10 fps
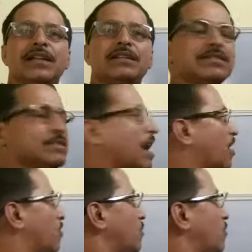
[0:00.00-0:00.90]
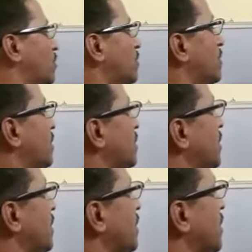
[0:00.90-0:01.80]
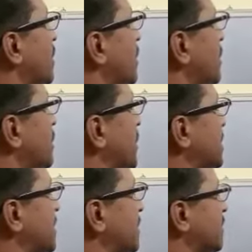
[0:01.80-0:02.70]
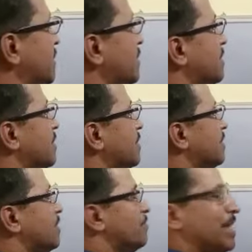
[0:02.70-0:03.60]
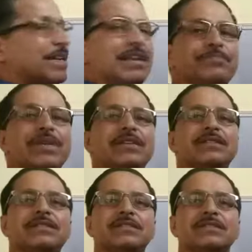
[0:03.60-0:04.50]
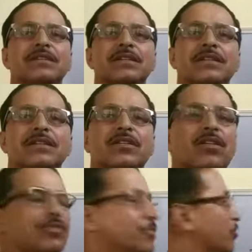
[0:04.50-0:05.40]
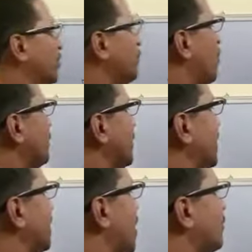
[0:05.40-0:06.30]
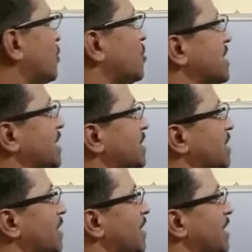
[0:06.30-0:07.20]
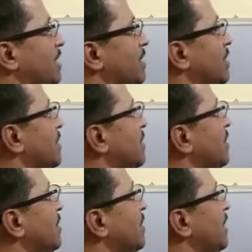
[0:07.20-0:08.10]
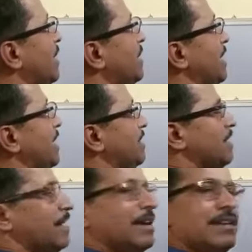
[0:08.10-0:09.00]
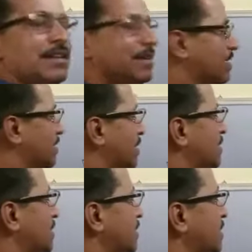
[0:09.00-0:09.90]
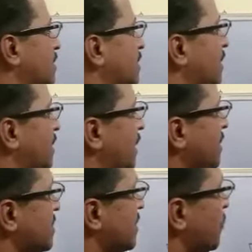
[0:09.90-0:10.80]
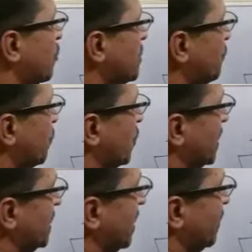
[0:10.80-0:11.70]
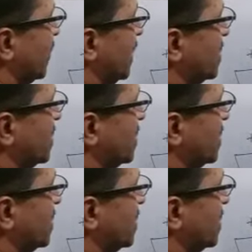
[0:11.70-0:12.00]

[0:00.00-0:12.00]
us now imagine a metallic piece of uniform area of cross section A and length L. And suppose the potential difference